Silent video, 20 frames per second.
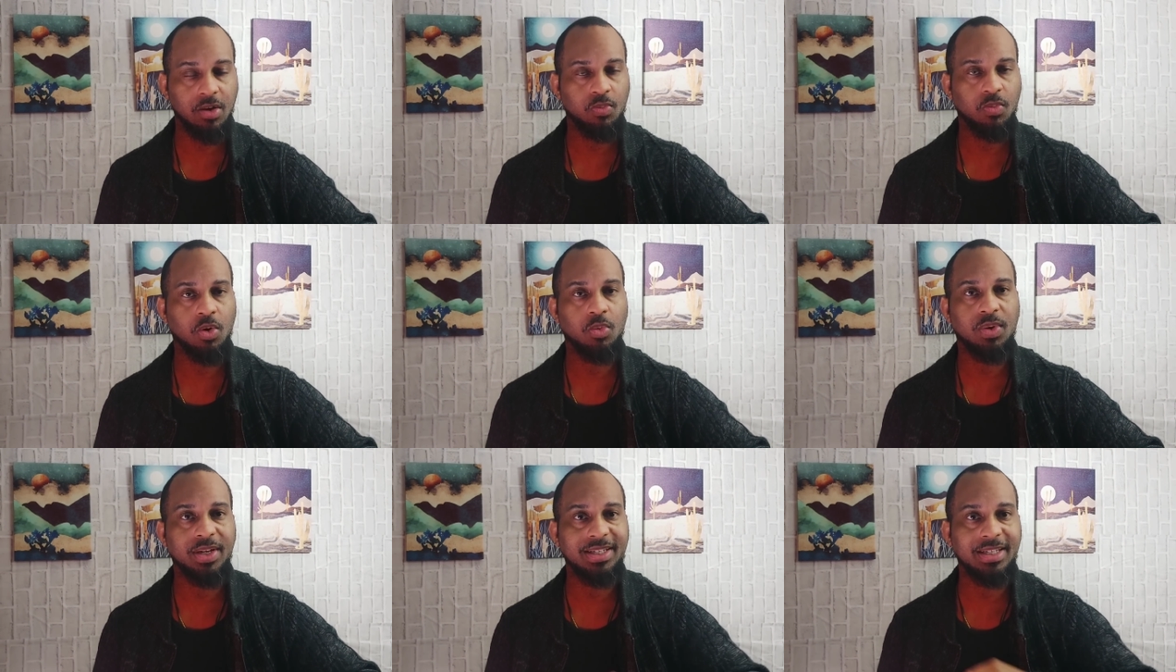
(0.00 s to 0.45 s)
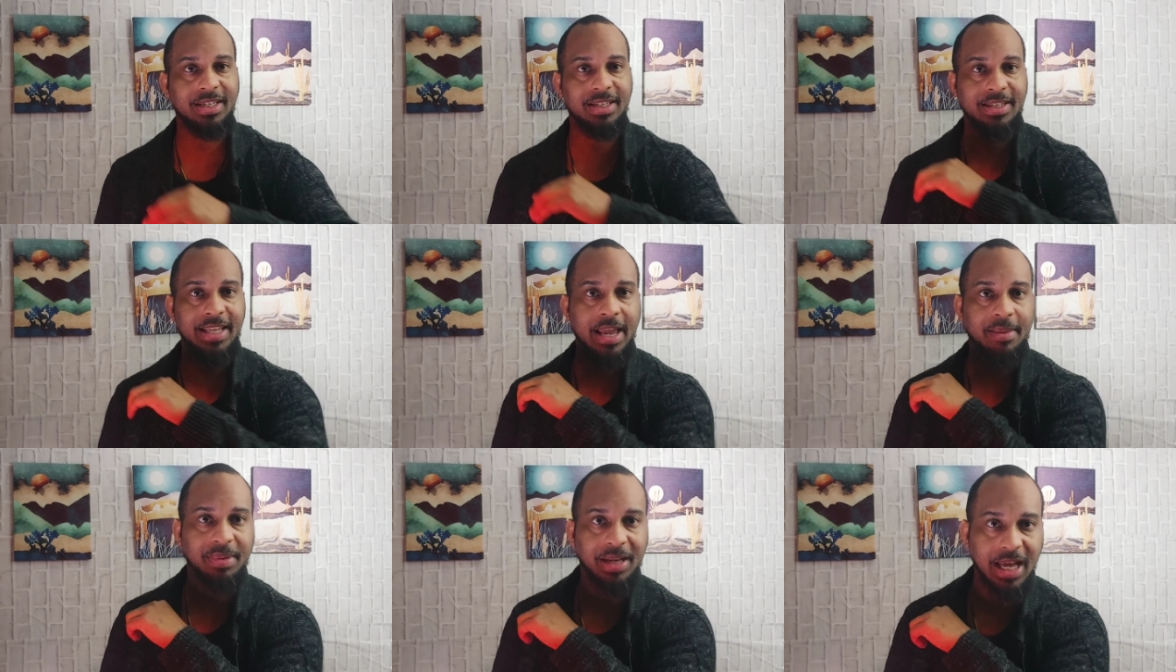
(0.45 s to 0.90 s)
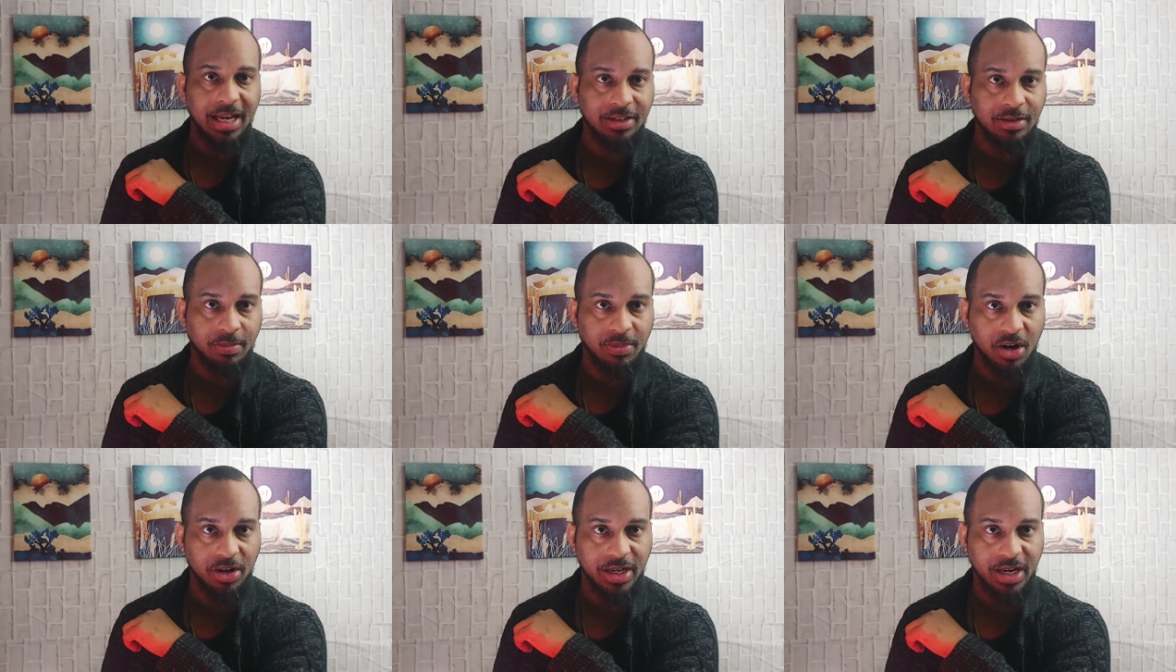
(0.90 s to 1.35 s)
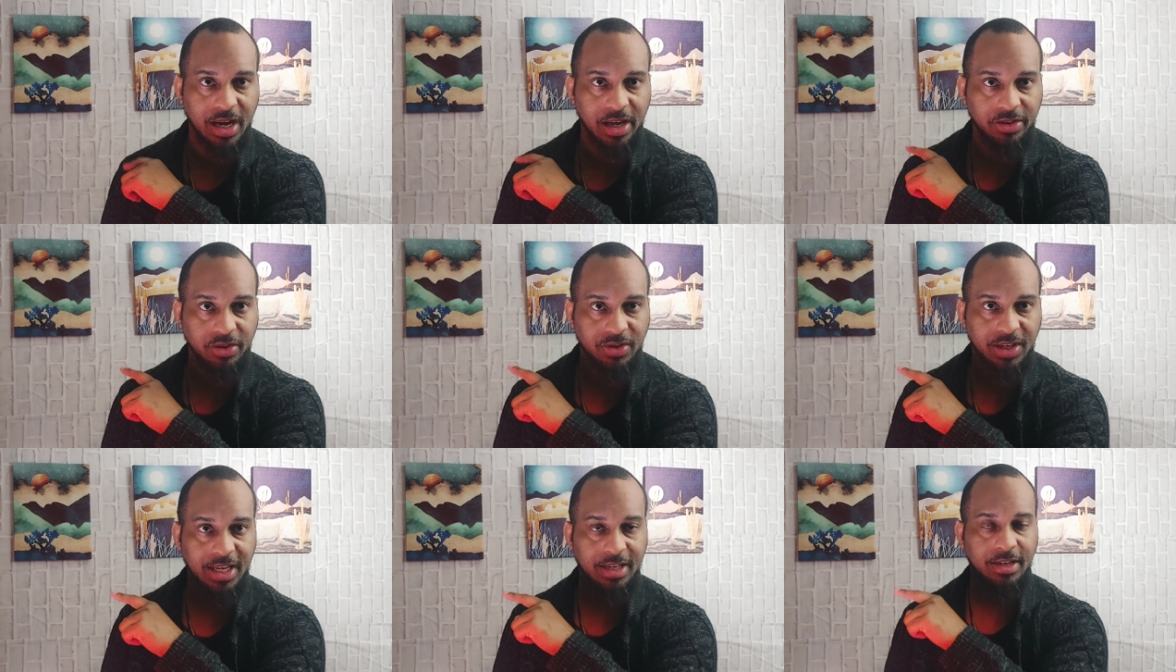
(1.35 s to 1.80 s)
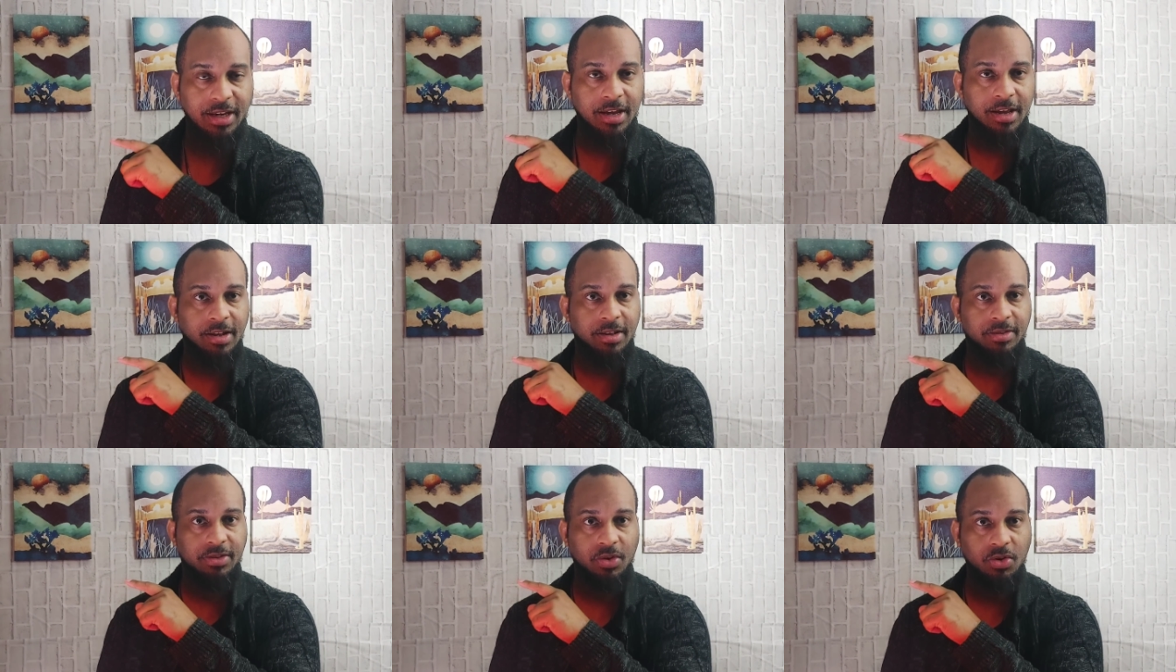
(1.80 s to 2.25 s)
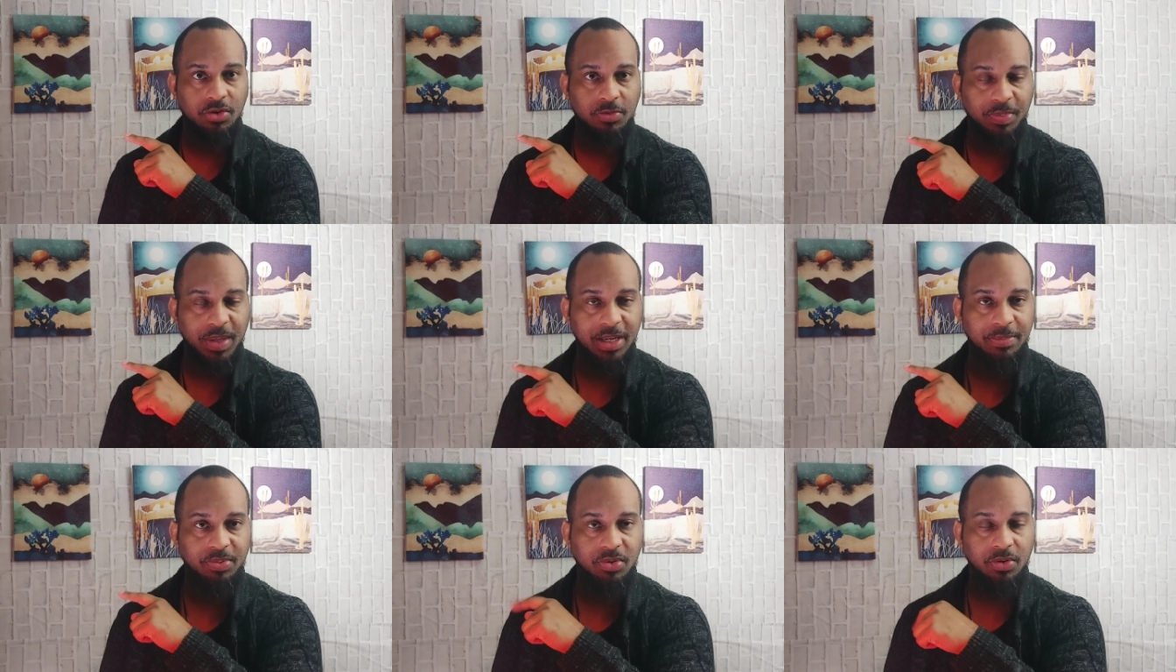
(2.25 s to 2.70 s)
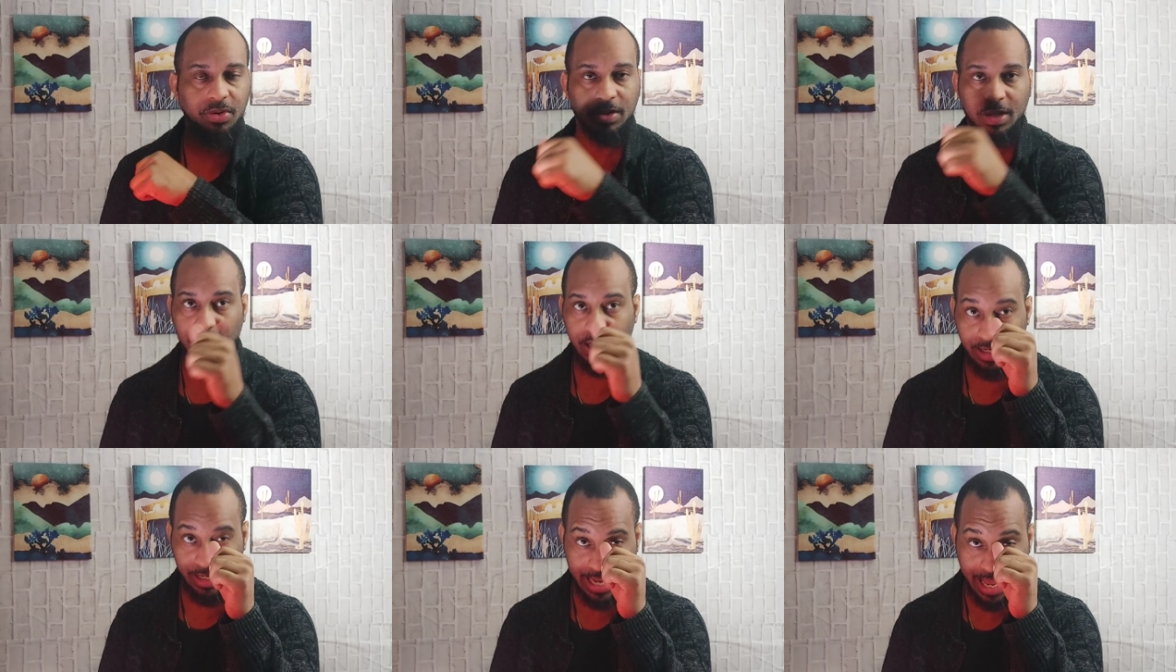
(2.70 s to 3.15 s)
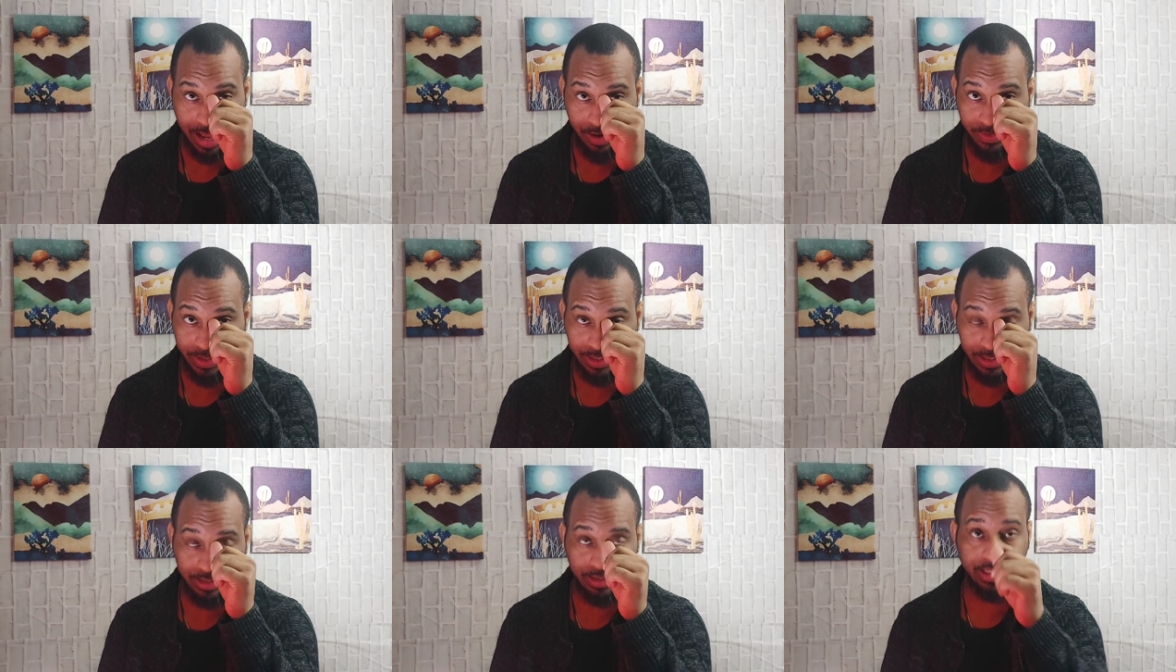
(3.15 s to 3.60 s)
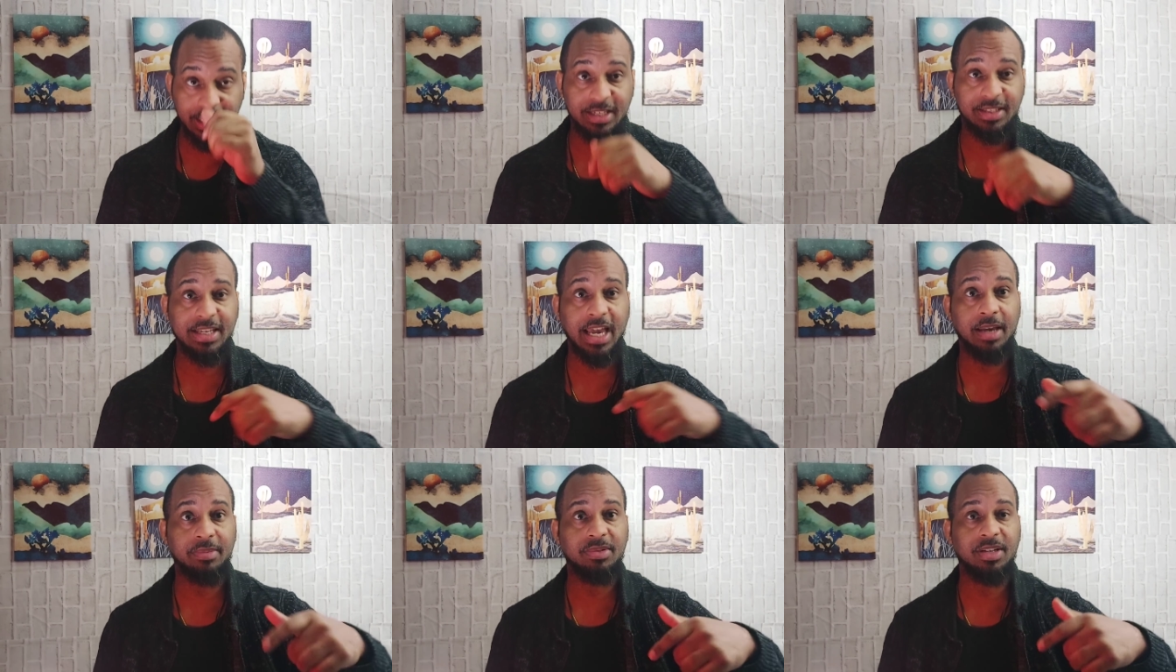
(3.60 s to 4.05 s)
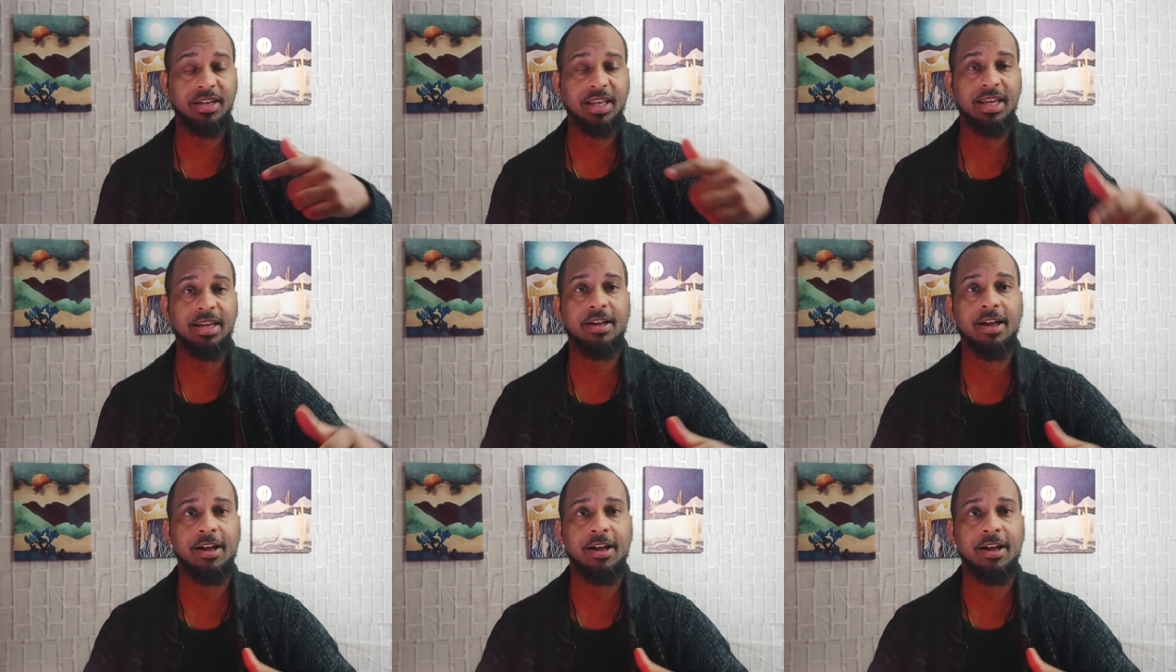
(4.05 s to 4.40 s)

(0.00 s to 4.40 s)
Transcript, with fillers: Well, what destabilized the market other than those people allowing these types of,